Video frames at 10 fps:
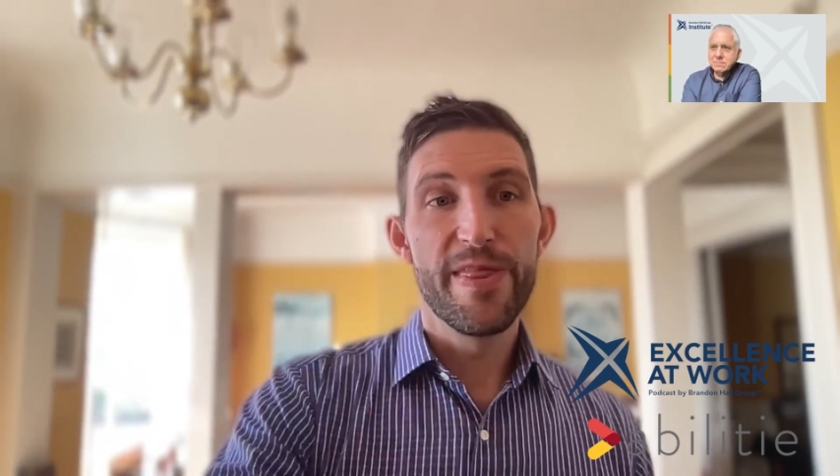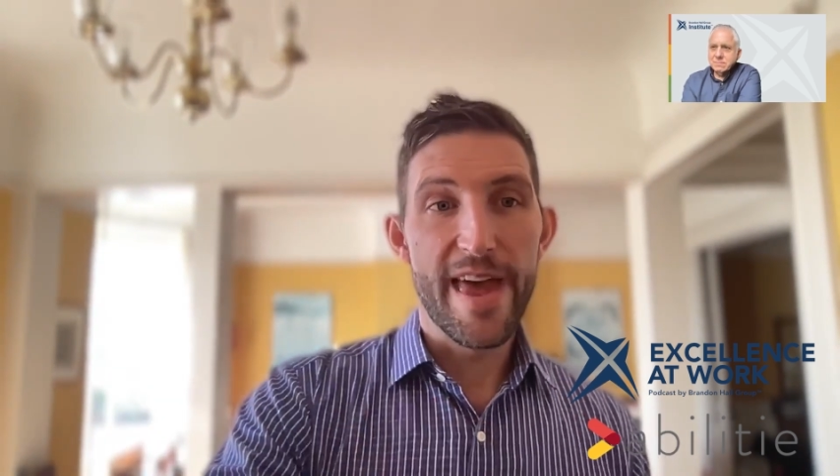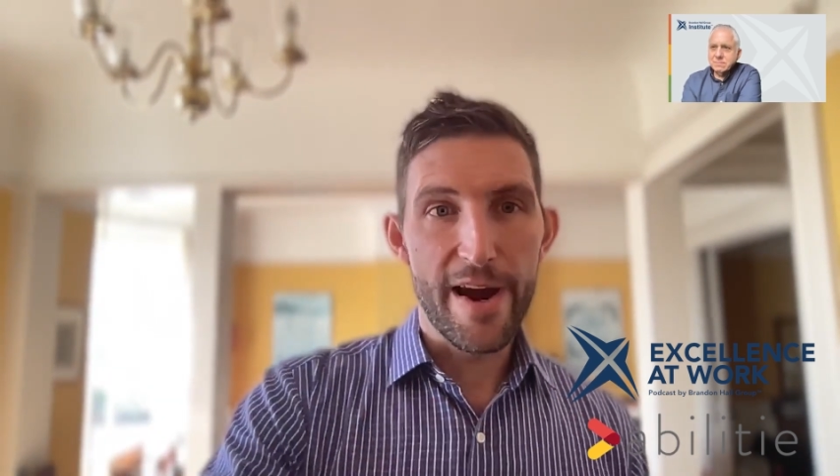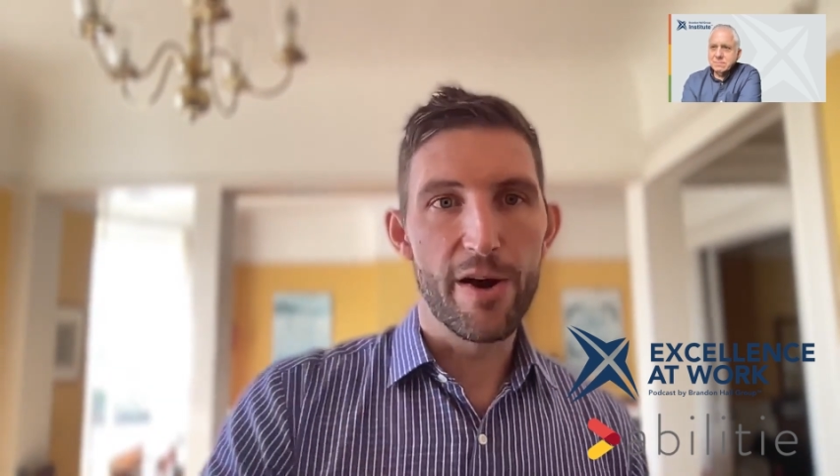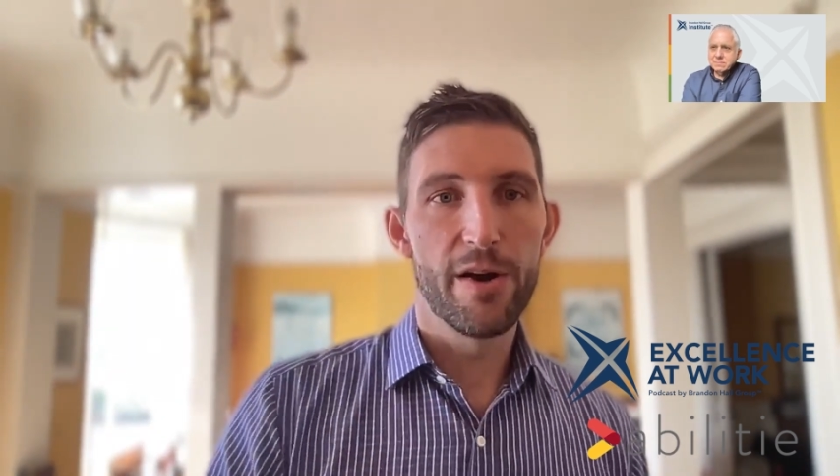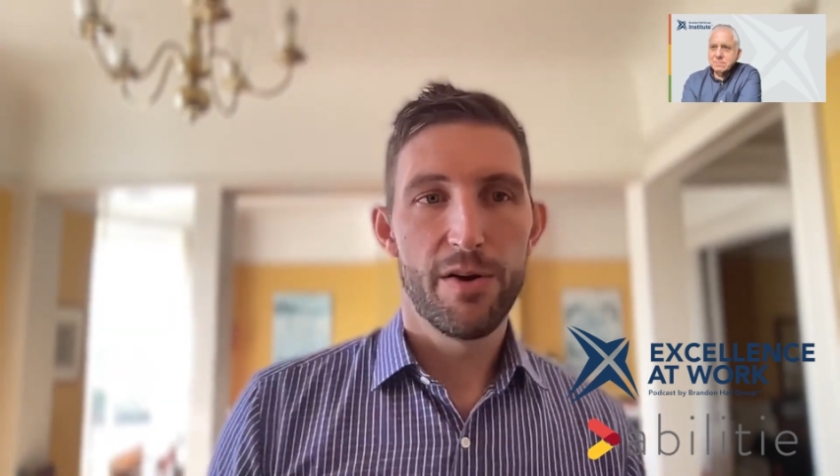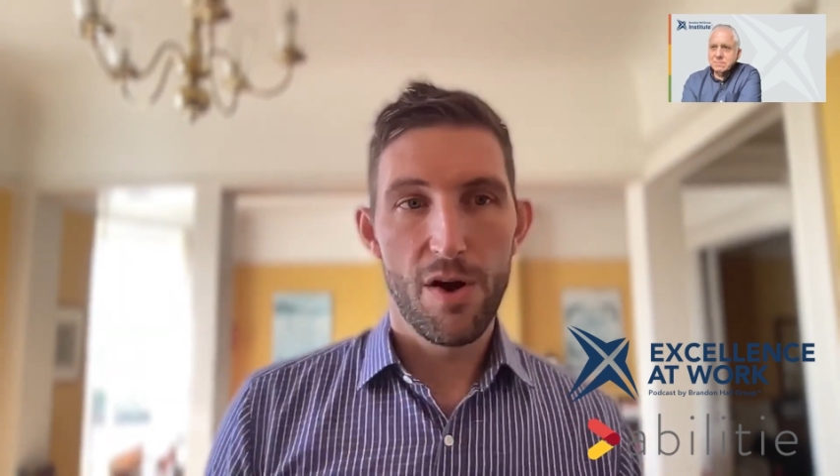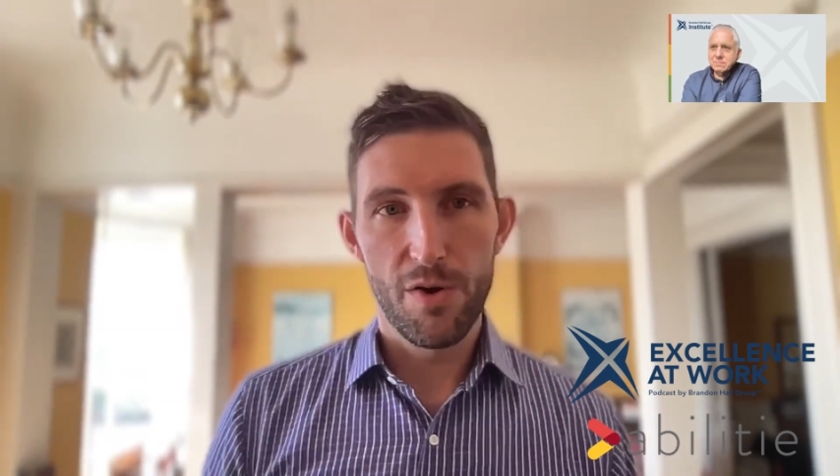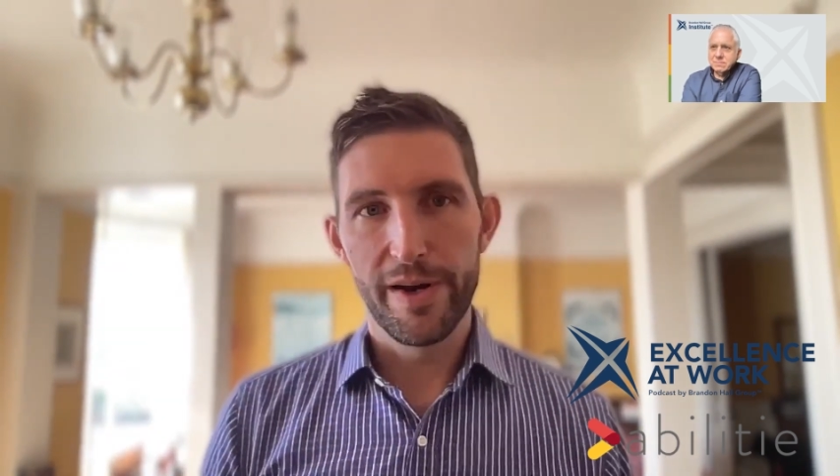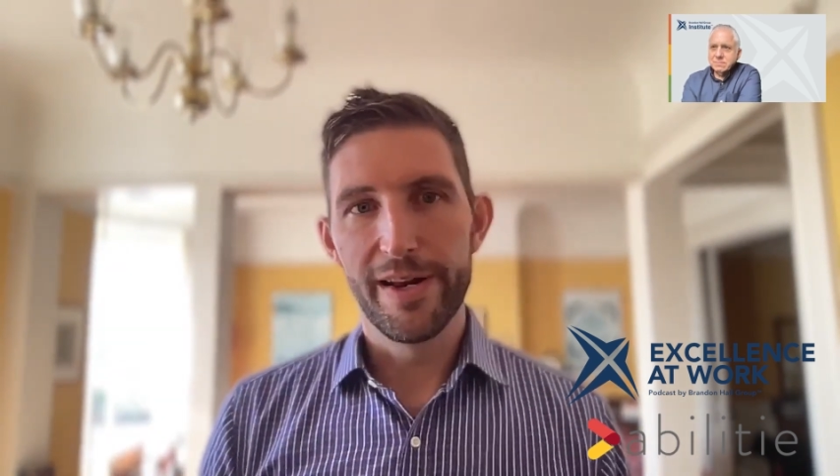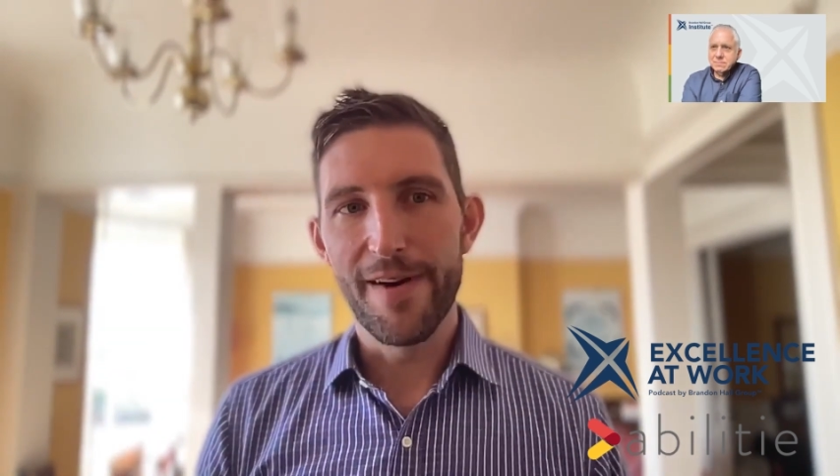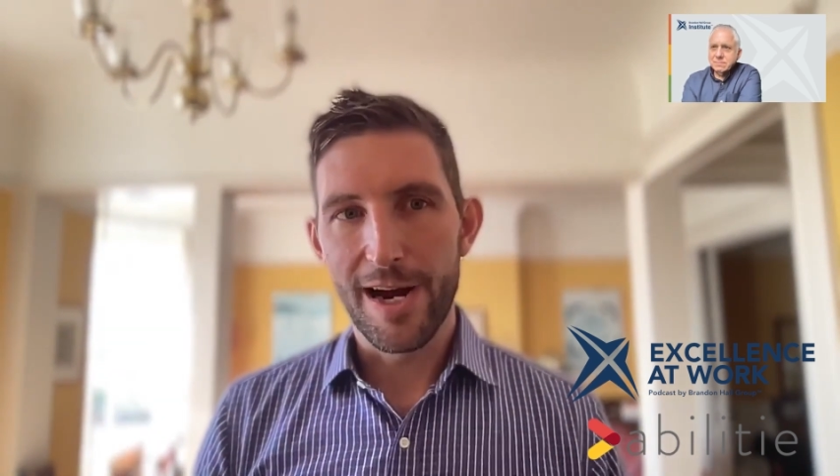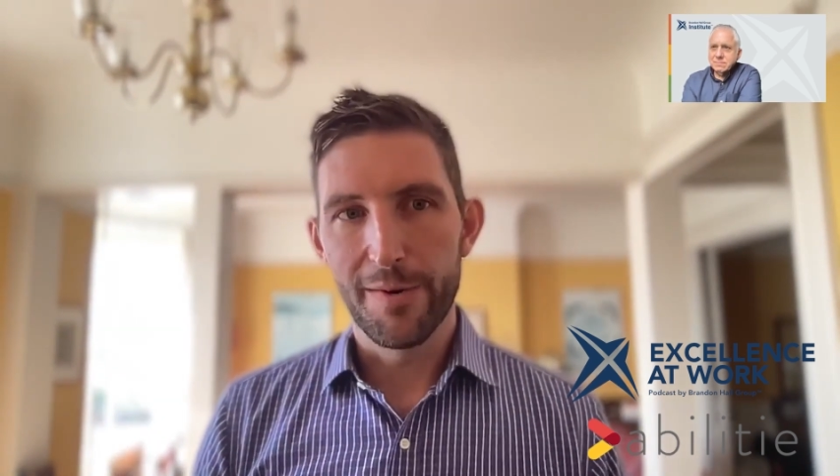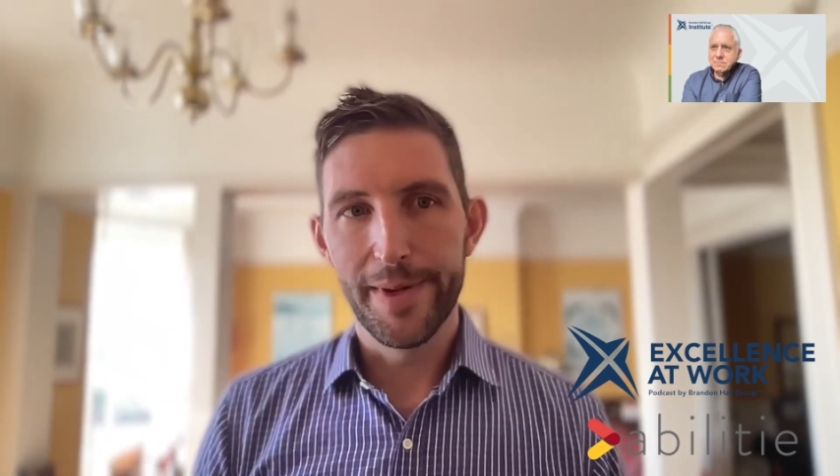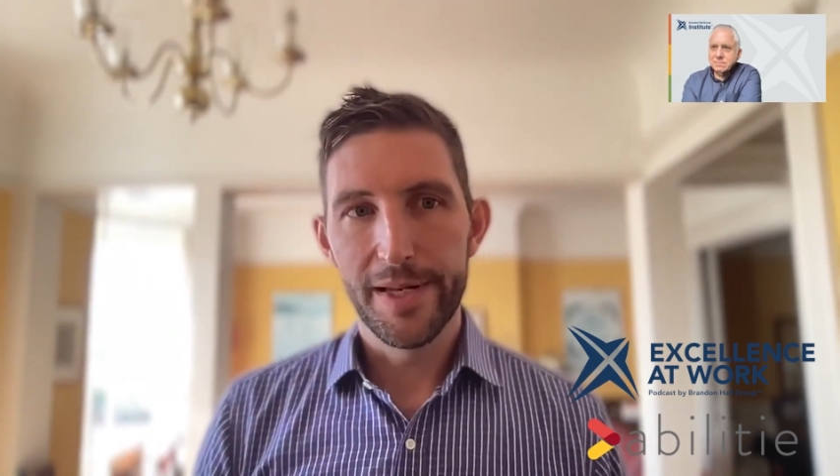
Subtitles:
their own environment,